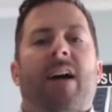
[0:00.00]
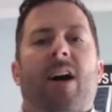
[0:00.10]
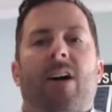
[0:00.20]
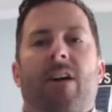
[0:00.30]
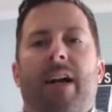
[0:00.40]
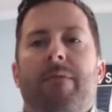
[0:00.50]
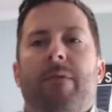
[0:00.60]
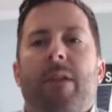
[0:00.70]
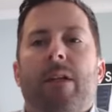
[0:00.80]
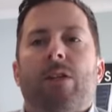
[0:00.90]
All right.
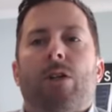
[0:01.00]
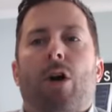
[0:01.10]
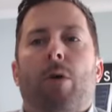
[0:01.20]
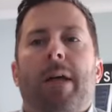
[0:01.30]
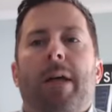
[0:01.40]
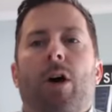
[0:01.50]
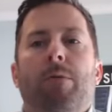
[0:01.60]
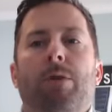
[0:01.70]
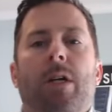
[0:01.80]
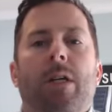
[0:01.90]
So I hope that
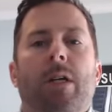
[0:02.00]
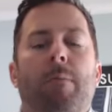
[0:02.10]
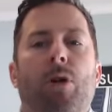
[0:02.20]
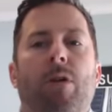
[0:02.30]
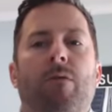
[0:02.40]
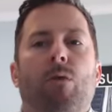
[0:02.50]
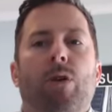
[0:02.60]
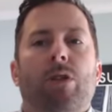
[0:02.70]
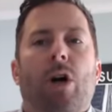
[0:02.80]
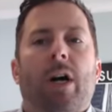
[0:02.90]
helps you. I'm looking forward
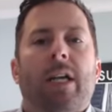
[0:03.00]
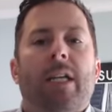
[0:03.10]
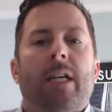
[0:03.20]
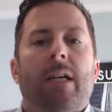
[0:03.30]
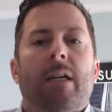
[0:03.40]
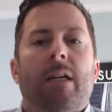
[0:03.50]
to talking to you.